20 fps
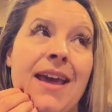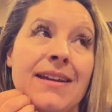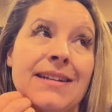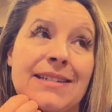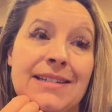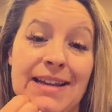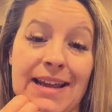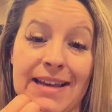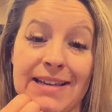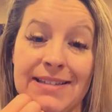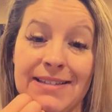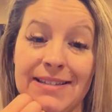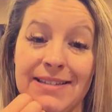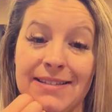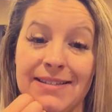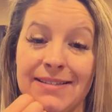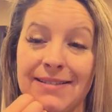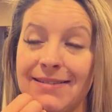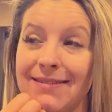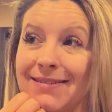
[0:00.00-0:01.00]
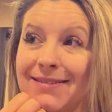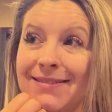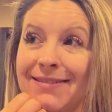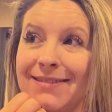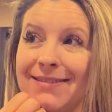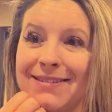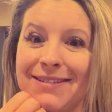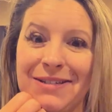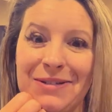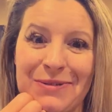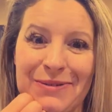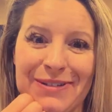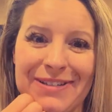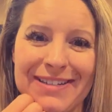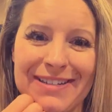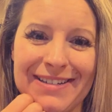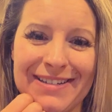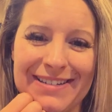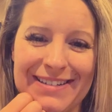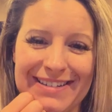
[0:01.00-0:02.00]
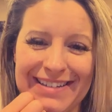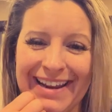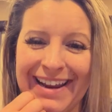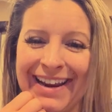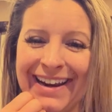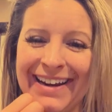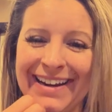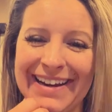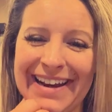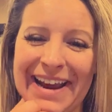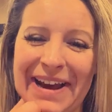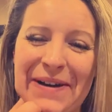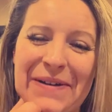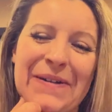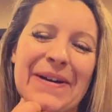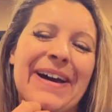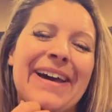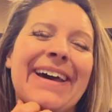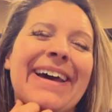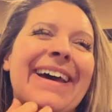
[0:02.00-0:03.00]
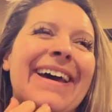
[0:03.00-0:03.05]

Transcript: Today's Tuesday now.